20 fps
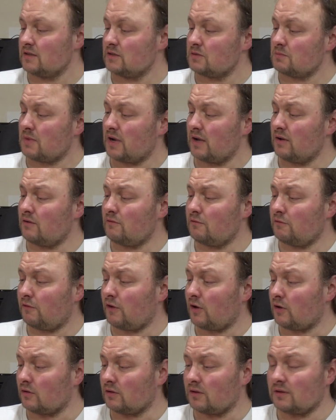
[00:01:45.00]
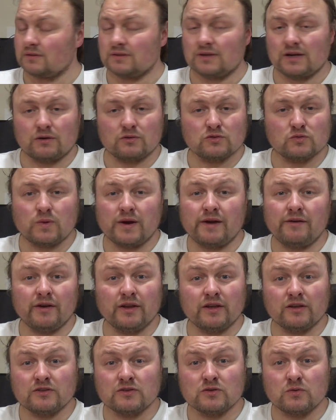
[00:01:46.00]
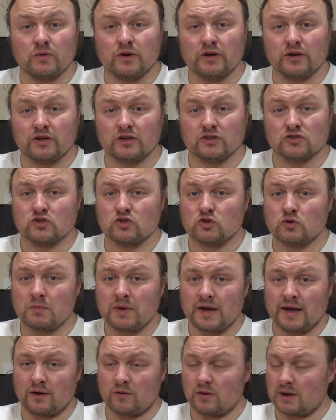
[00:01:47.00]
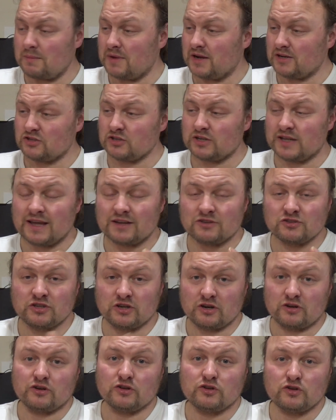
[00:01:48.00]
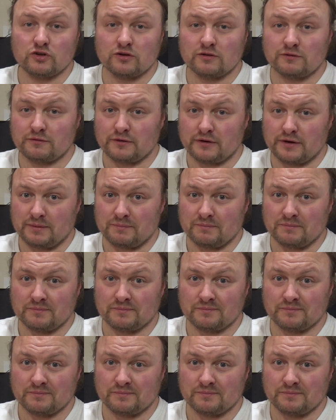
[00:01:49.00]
It's my own fault. I was wearing it at work and somehow I managed to catch it on a door frame.